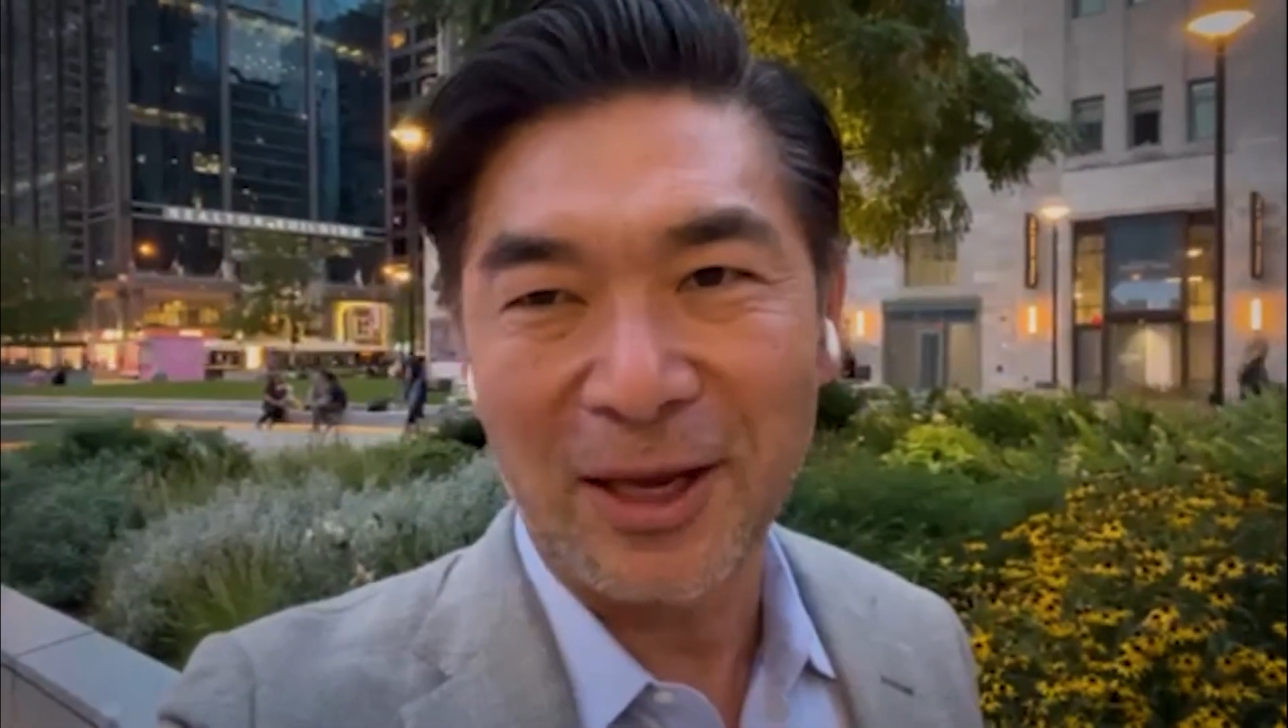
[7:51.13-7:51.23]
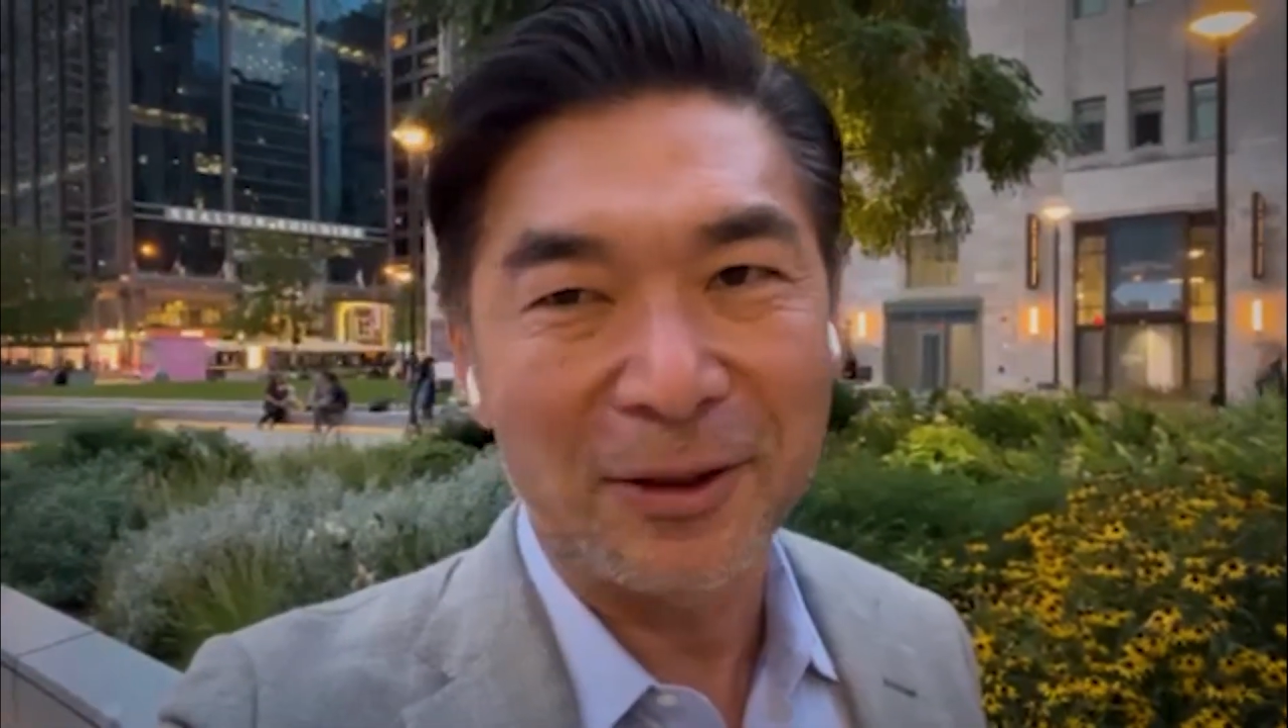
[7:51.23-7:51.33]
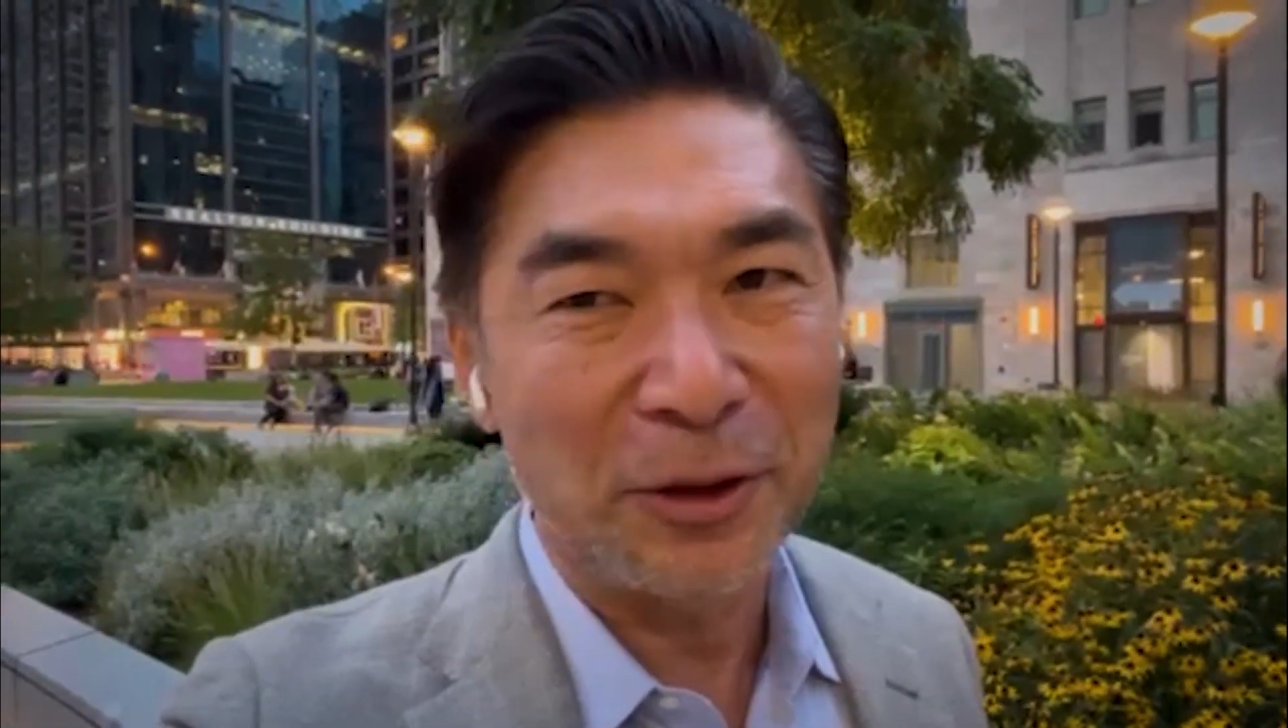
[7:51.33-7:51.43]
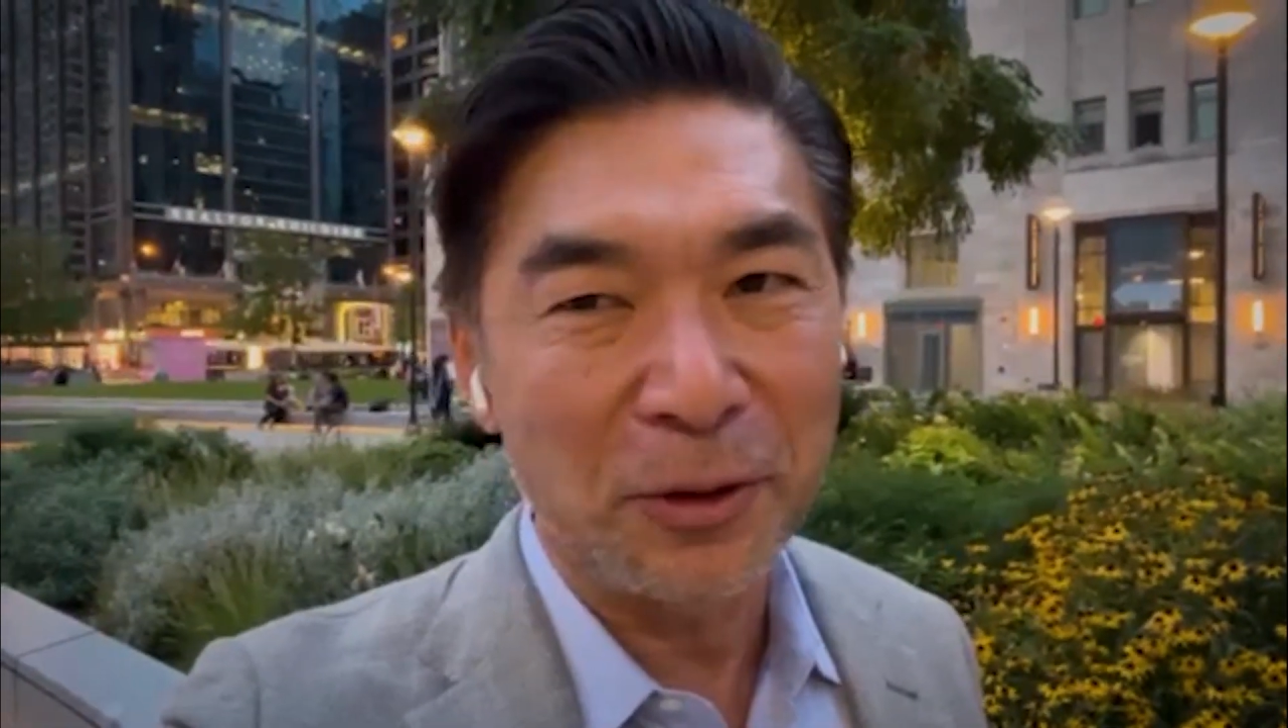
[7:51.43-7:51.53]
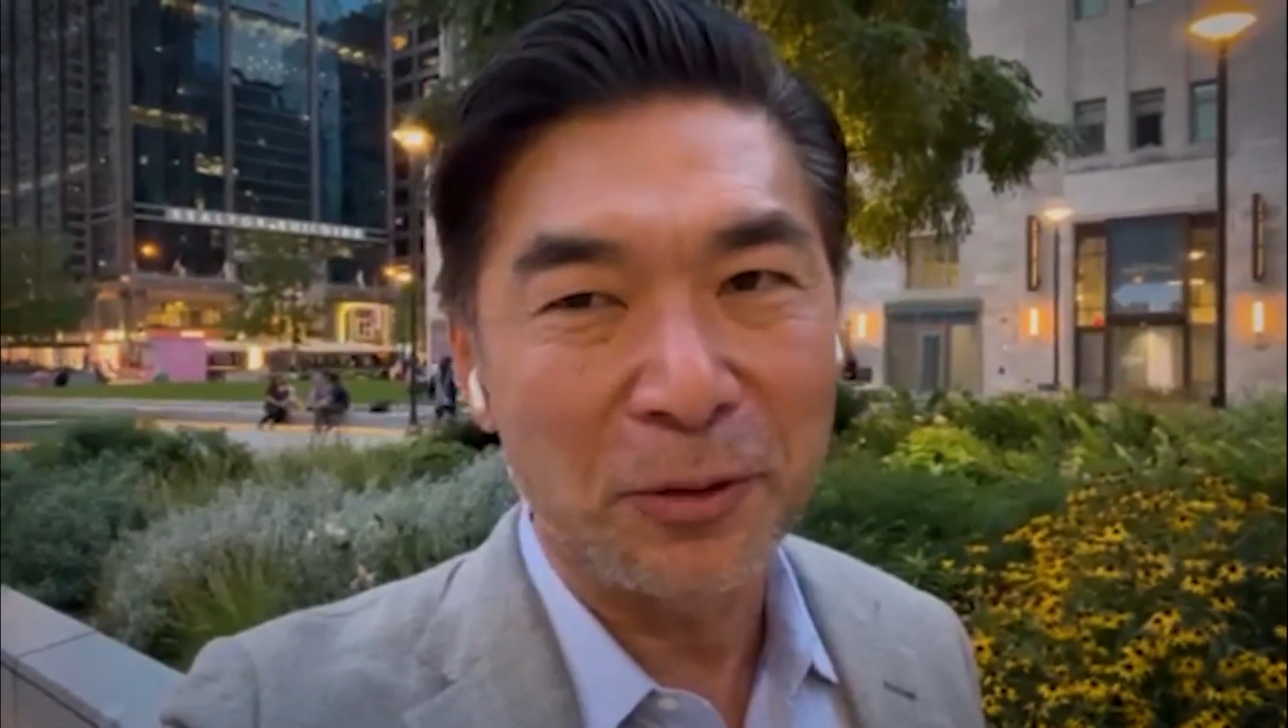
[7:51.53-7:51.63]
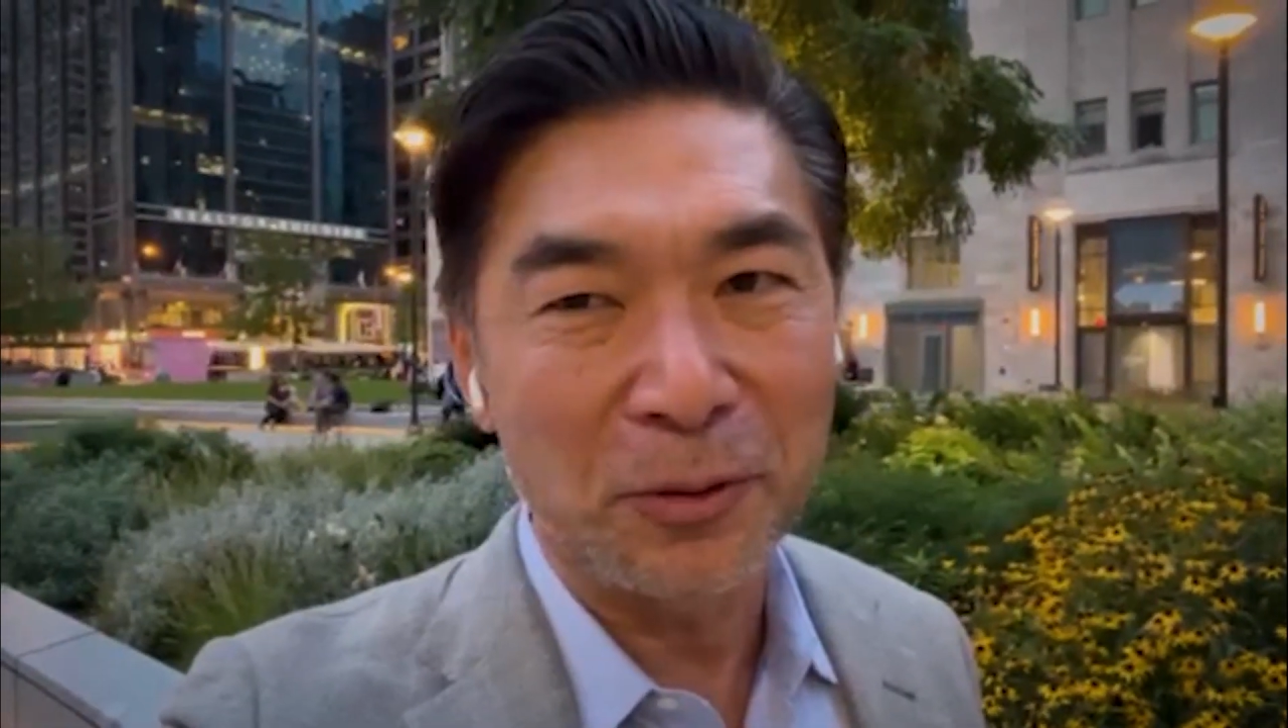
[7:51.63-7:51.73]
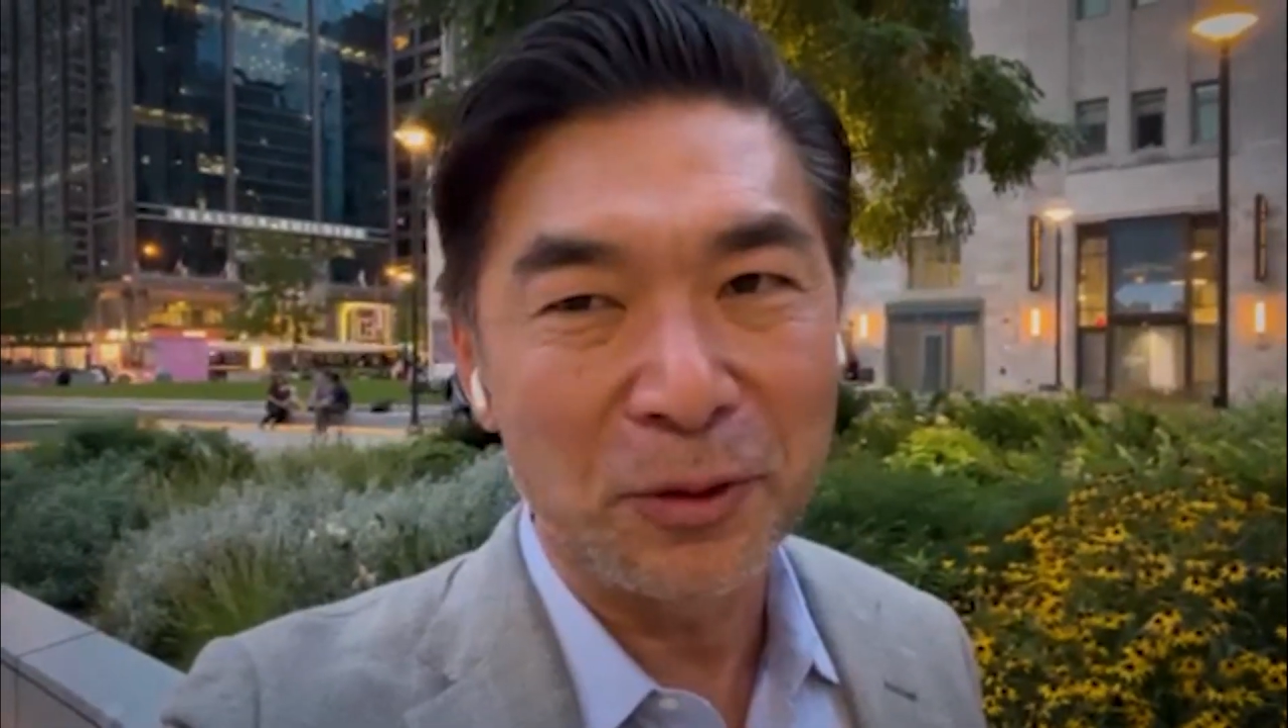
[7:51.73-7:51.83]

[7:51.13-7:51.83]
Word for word: that you